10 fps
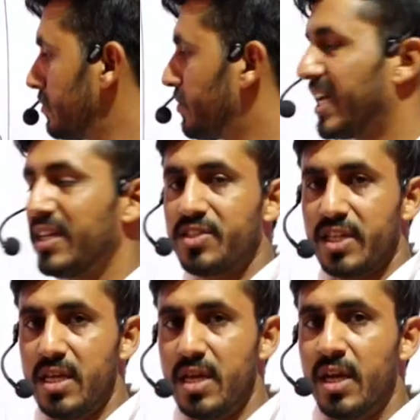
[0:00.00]
we can
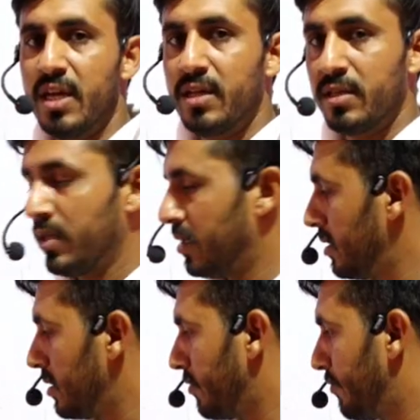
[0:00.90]
see
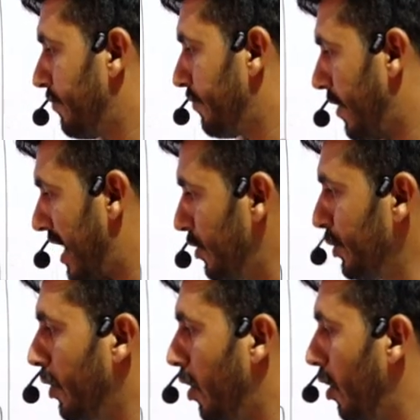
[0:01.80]
the value
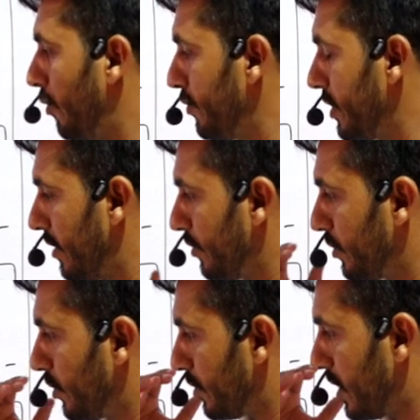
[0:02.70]
of
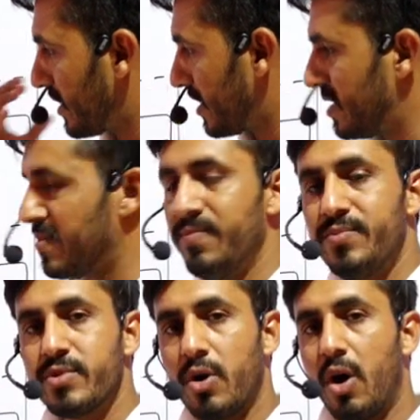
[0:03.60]
the terms
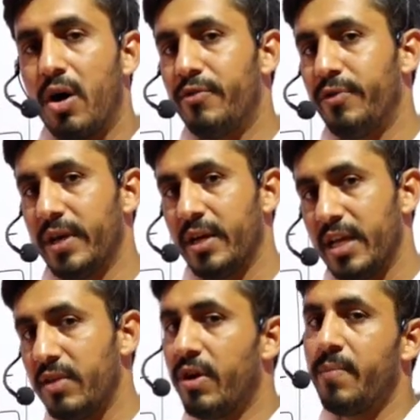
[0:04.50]
of
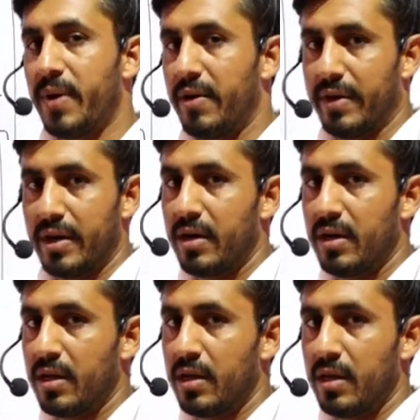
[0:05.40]
even
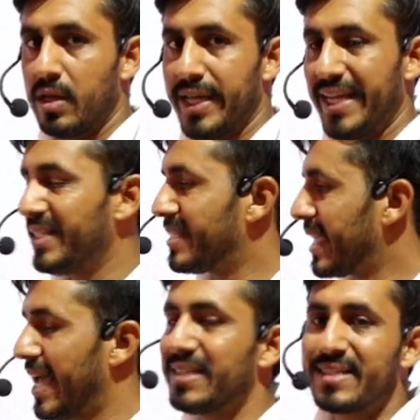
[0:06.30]
power is
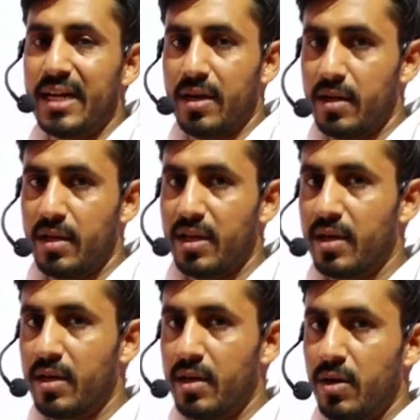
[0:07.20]
cancelled
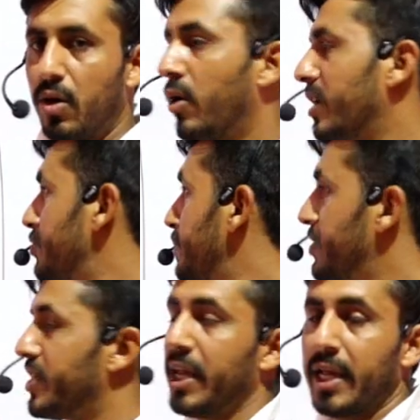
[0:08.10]
or is
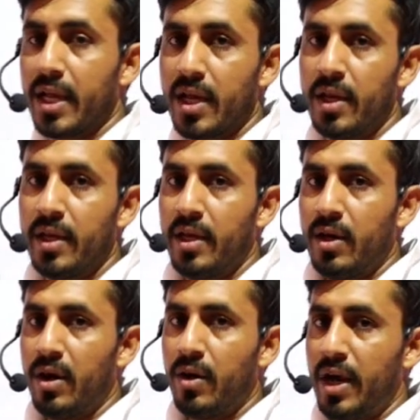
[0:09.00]
missing,
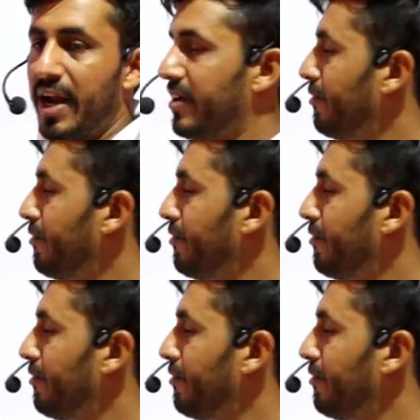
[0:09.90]
and